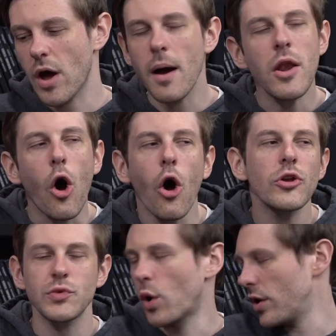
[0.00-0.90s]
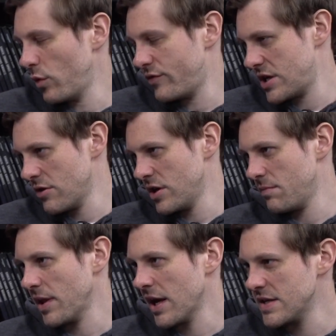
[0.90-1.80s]
an odd one with
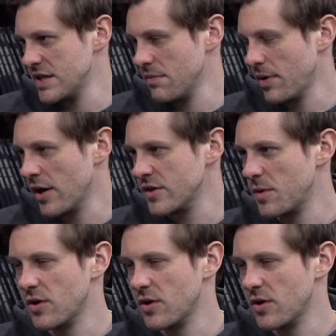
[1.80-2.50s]
Tyranid players in the past